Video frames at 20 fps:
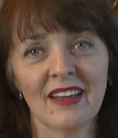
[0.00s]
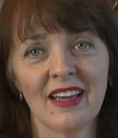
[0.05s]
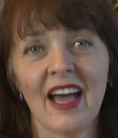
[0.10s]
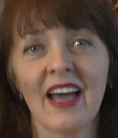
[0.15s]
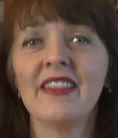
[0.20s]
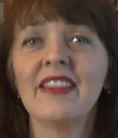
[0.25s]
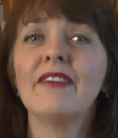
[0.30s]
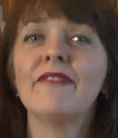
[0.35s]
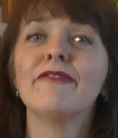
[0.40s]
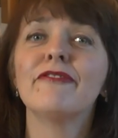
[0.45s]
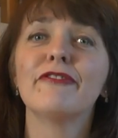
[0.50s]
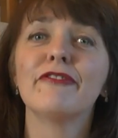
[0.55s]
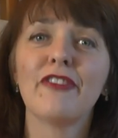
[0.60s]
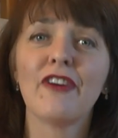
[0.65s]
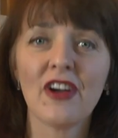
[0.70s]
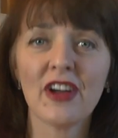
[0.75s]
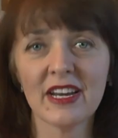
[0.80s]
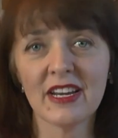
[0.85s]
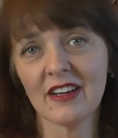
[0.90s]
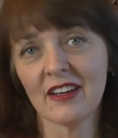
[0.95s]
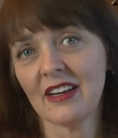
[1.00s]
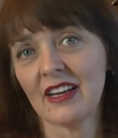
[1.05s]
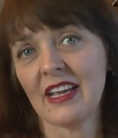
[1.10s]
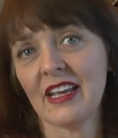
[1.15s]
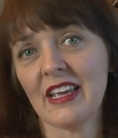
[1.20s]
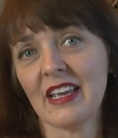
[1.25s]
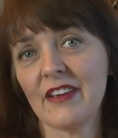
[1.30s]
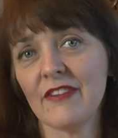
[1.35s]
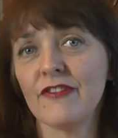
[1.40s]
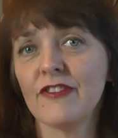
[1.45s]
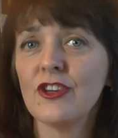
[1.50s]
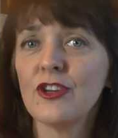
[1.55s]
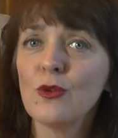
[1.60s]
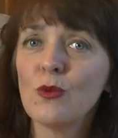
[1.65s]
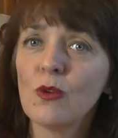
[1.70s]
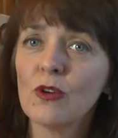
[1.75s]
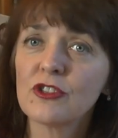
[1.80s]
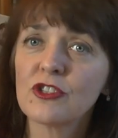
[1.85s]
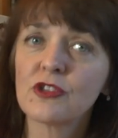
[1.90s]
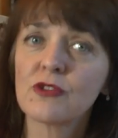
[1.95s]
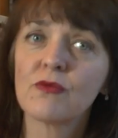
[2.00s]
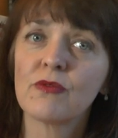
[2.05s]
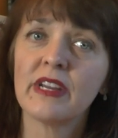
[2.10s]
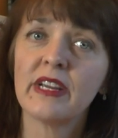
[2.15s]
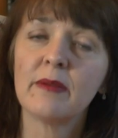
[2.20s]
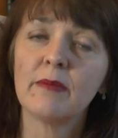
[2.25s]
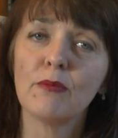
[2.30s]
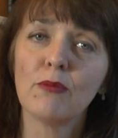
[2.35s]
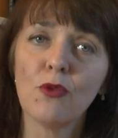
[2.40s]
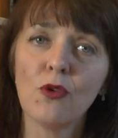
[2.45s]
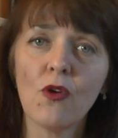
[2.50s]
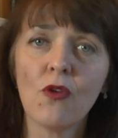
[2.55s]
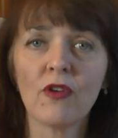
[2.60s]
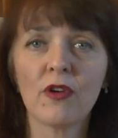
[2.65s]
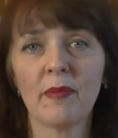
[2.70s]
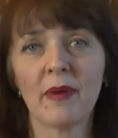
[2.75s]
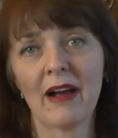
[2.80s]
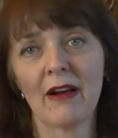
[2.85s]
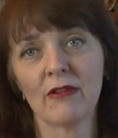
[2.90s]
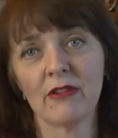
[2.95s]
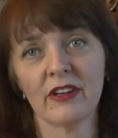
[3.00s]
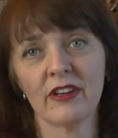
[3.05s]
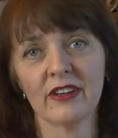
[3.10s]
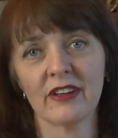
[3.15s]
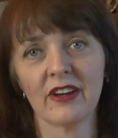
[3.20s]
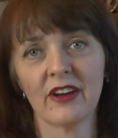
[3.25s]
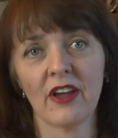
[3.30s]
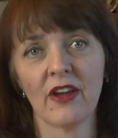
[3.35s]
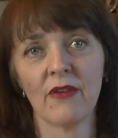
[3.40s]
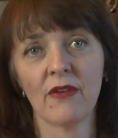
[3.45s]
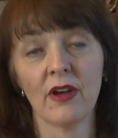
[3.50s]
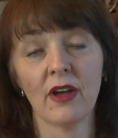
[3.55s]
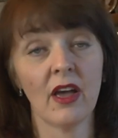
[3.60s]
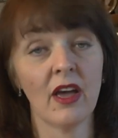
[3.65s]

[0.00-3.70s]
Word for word: And then finally, if you want to read more about Ludlow